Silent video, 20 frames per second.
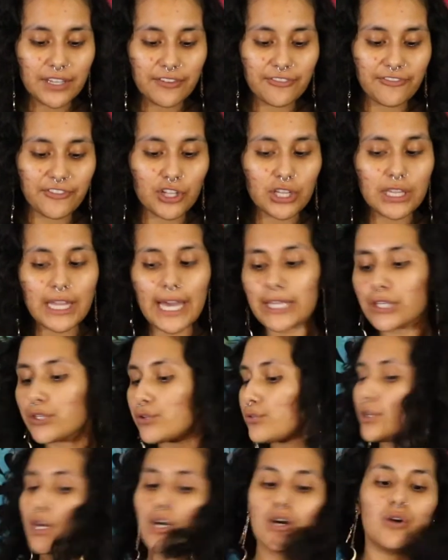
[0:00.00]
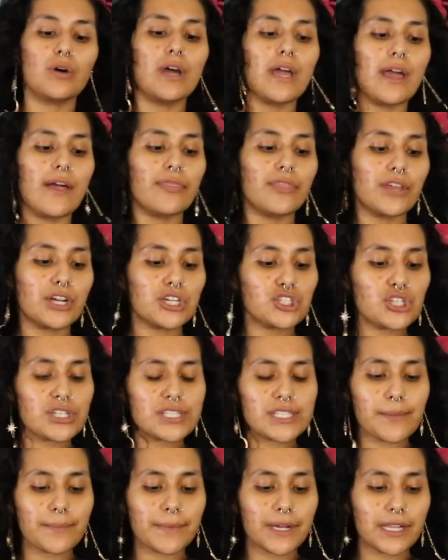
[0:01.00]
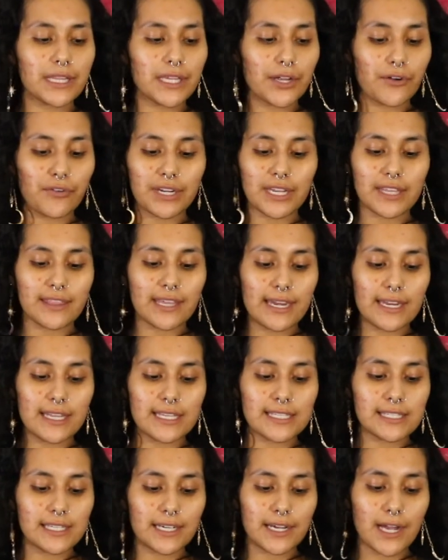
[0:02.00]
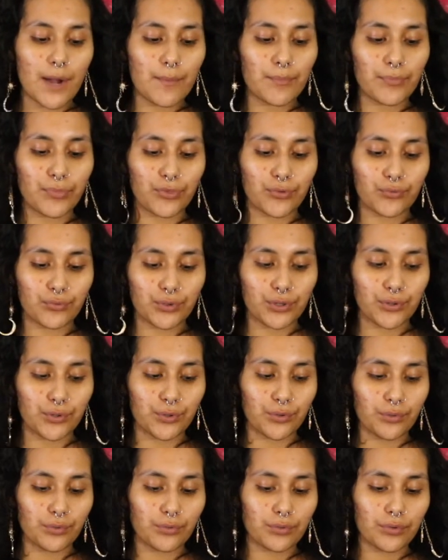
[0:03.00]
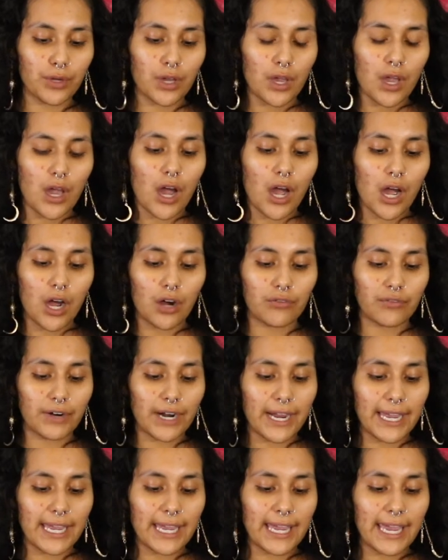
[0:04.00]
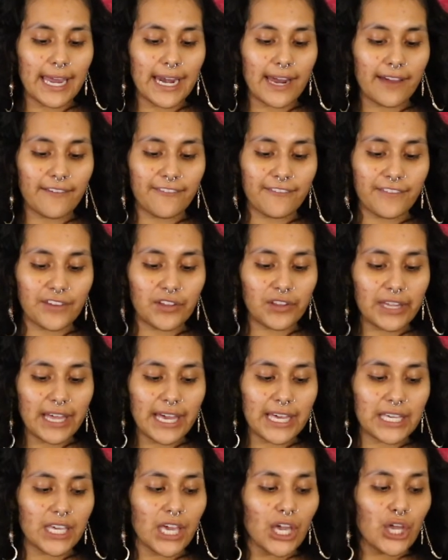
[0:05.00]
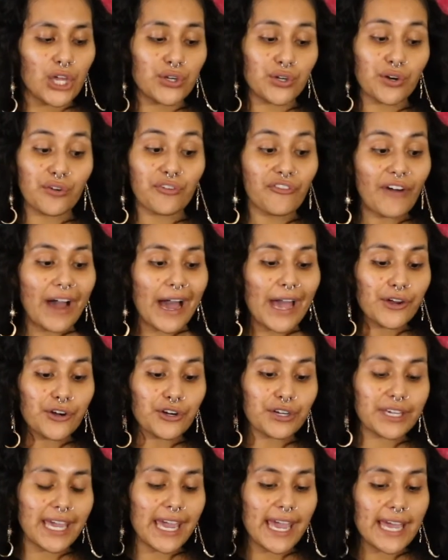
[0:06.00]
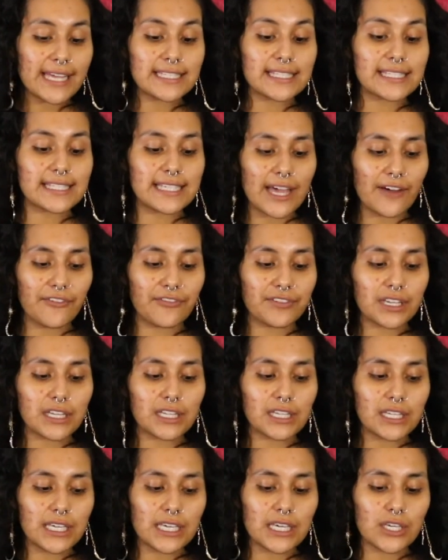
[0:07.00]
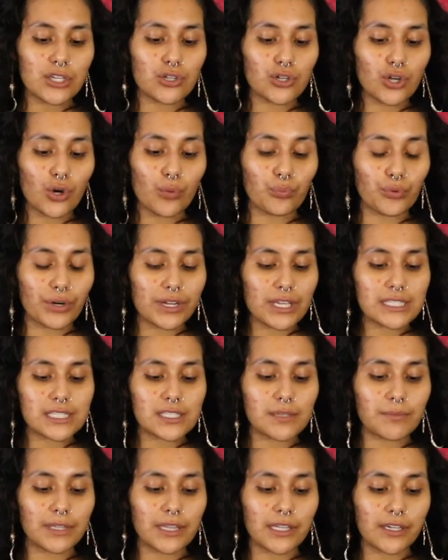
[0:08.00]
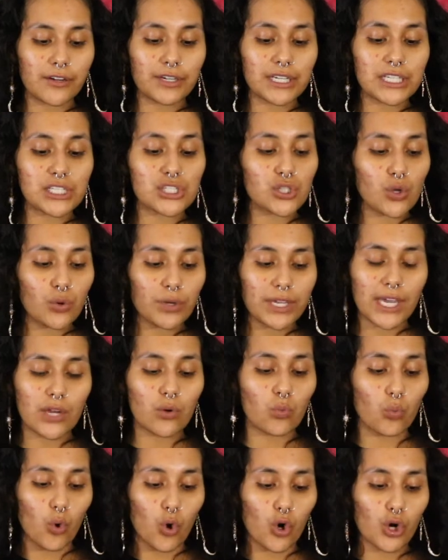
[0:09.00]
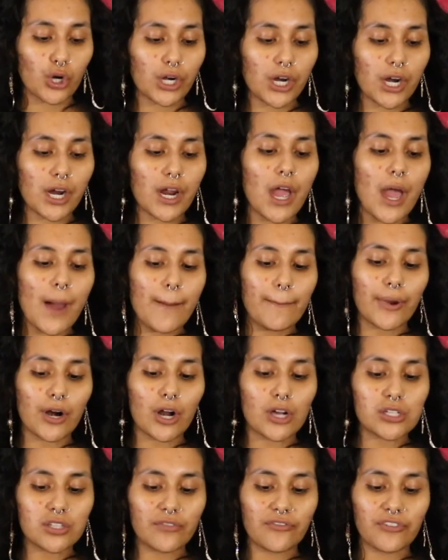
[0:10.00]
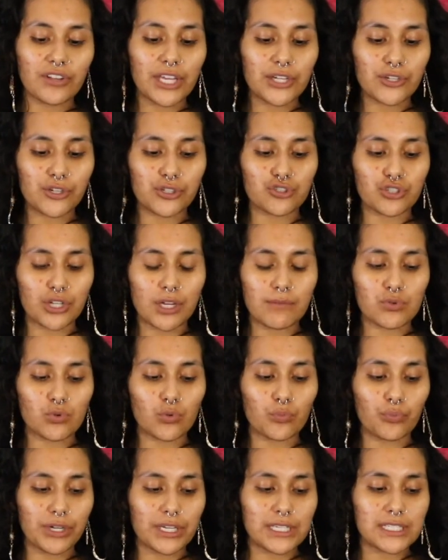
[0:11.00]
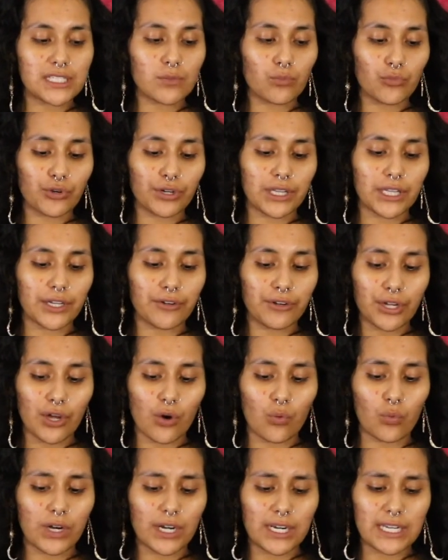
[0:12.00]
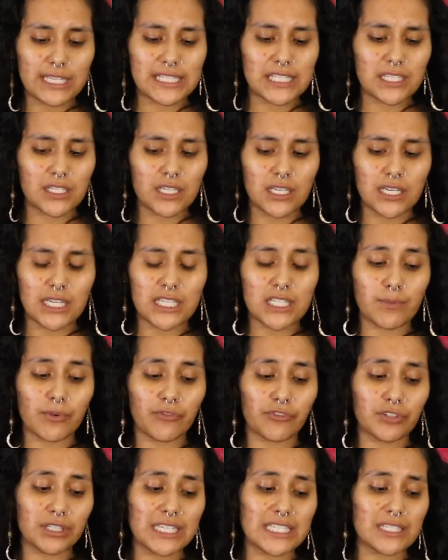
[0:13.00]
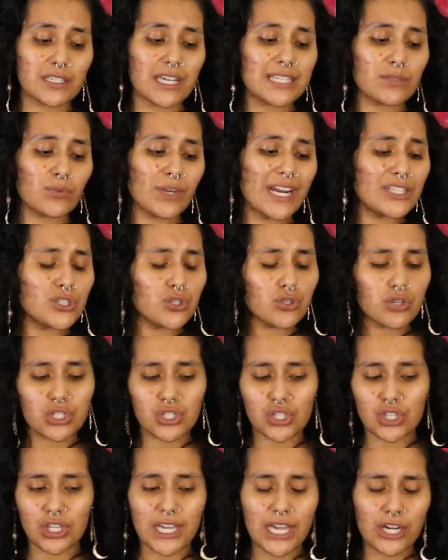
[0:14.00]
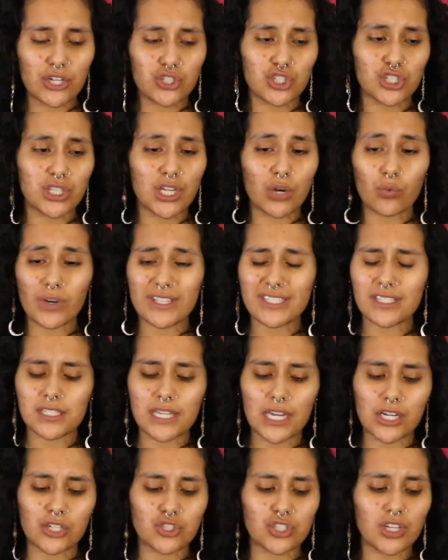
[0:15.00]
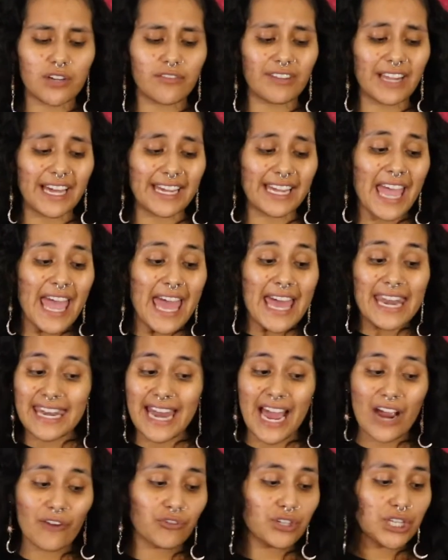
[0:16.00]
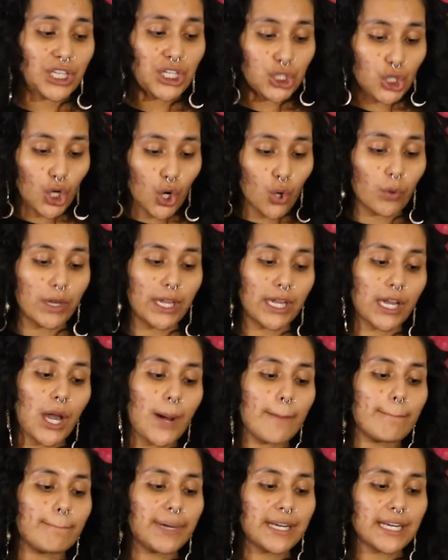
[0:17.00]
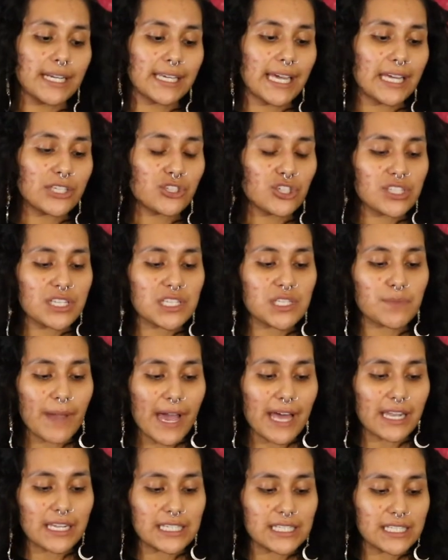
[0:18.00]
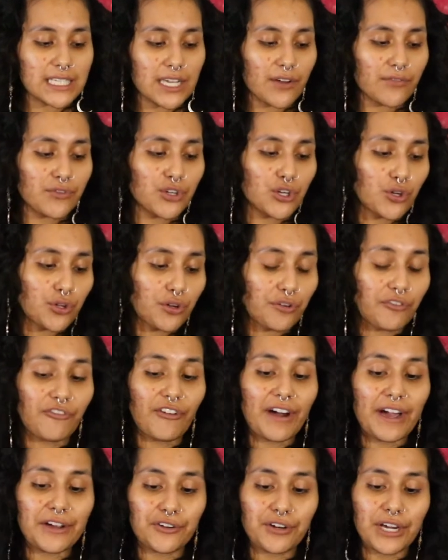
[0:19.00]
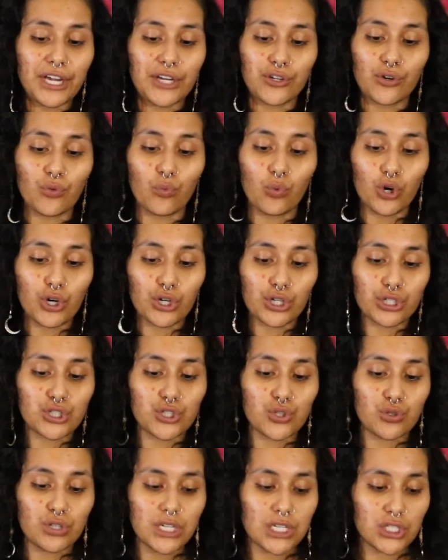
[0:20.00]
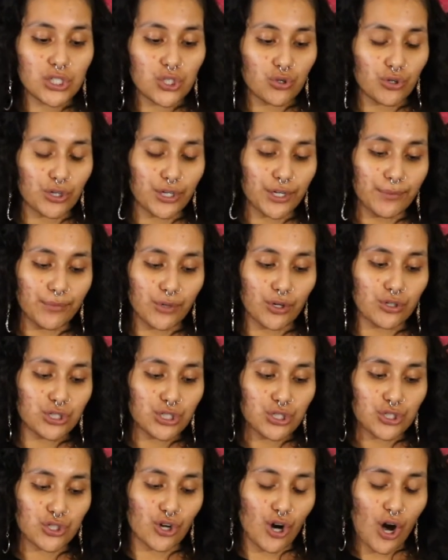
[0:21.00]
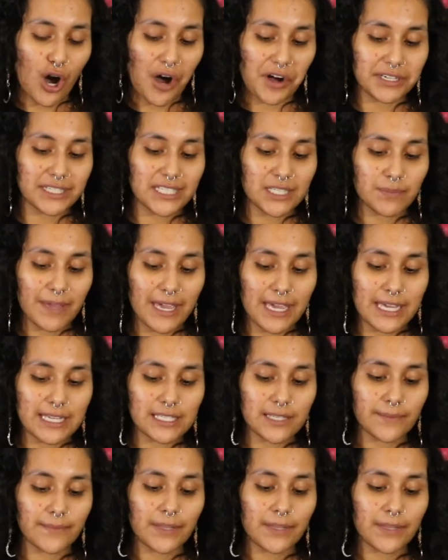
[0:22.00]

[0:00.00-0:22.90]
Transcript: feel like, you know, there's just some clarity that needs to come through. All right, and I feel like your fire can definitely, you know, bring in some clarity. So can water, but I also feel like your dreams will bring in some more clarity on what it is needs to be released. Because when I tuned into the energy, there was this energy of like not really knowing, but again, just this balance of, you know, your fire and your water, tuning into your emotions, your heart space,